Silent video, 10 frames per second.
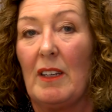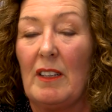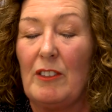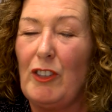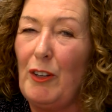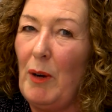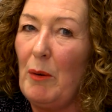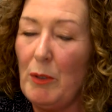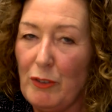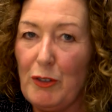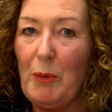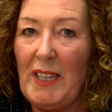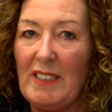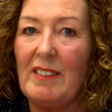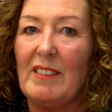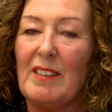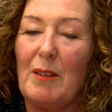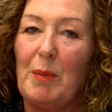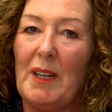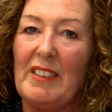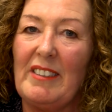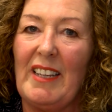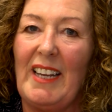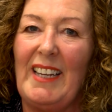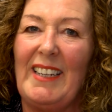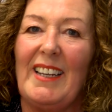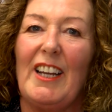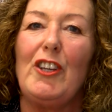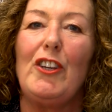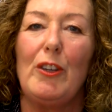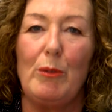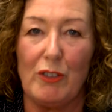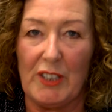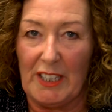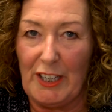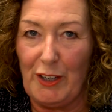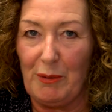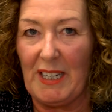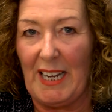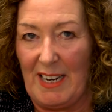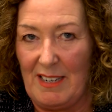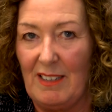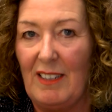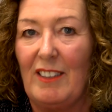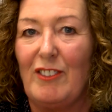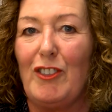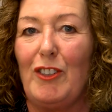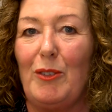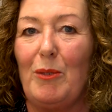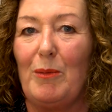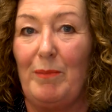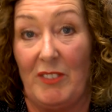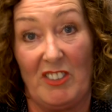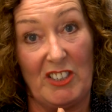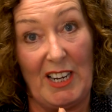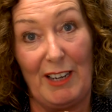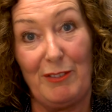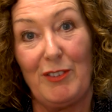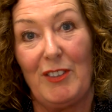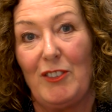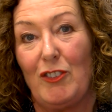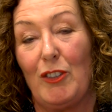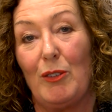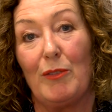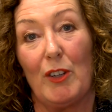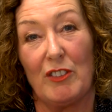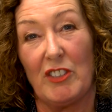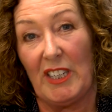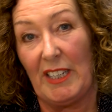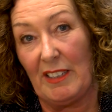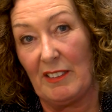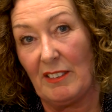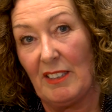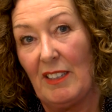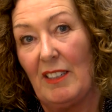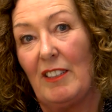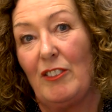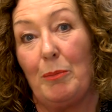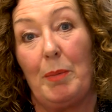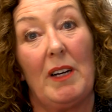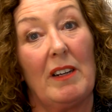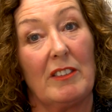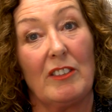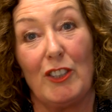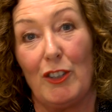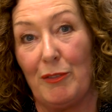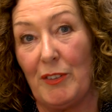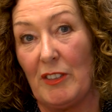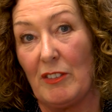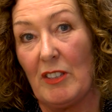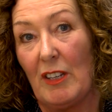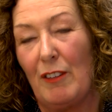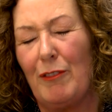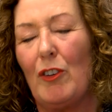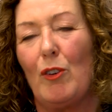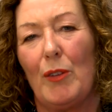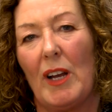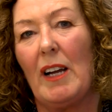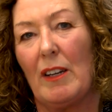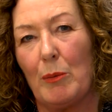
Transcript: So I want to end by saying a huge thank you again to staff, to volunteers, to partners and governors for all the hard